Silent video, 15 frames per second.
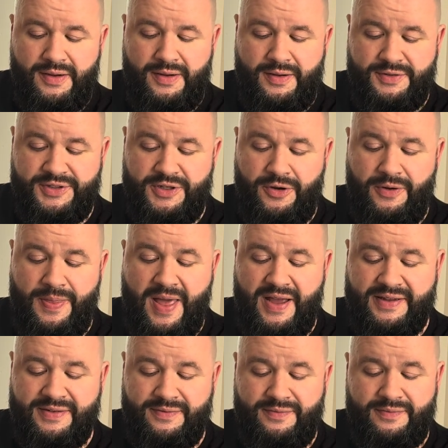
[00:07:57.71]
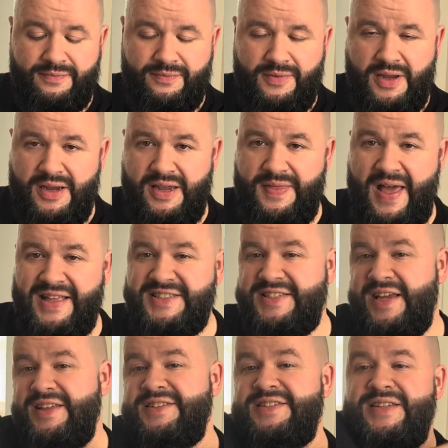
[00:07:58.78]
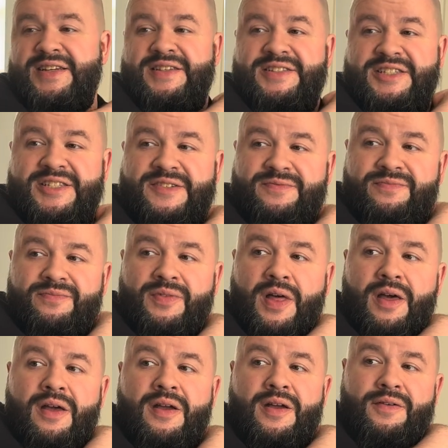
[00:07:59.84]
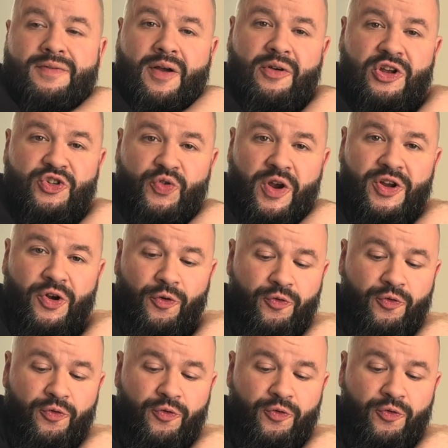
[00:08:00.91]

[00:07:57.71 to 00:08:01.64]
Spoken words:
So in that sense, it's very drinker